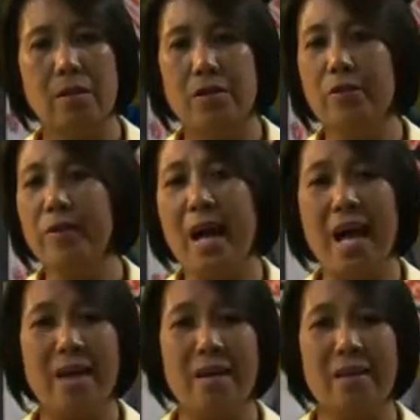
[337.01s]
You got
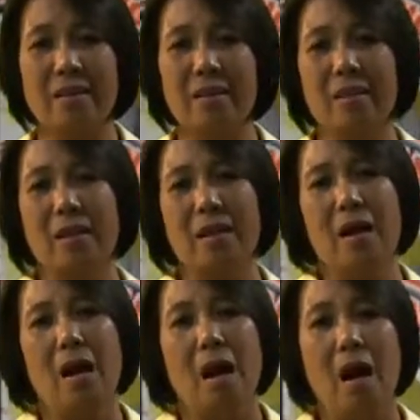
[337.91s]
it!
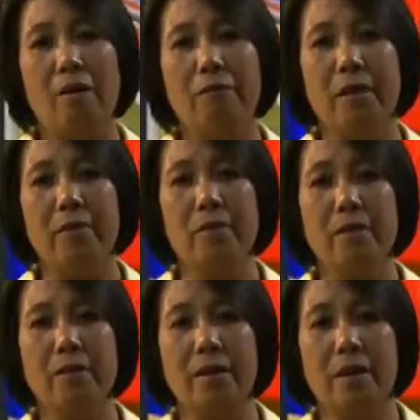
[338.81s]
Our
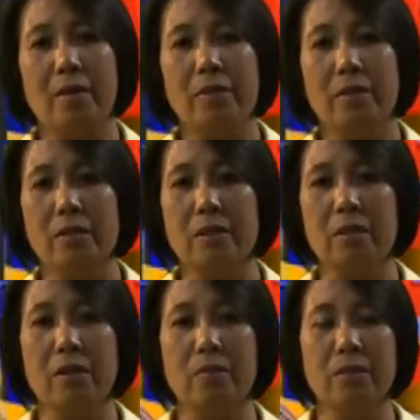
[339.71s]
favorite games is a
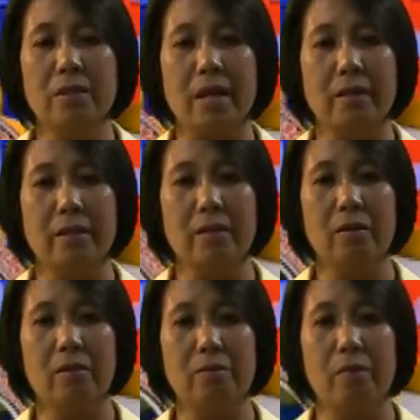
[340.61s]
common title
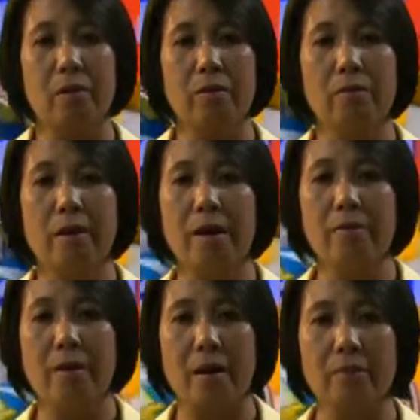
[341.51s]
of both bar
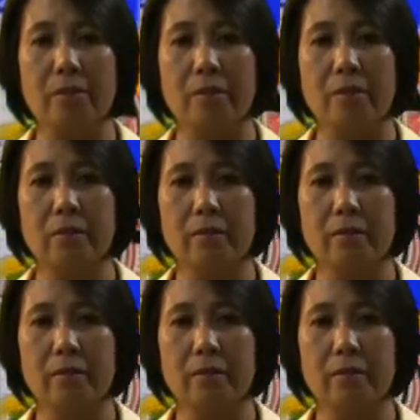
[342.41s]
graphs.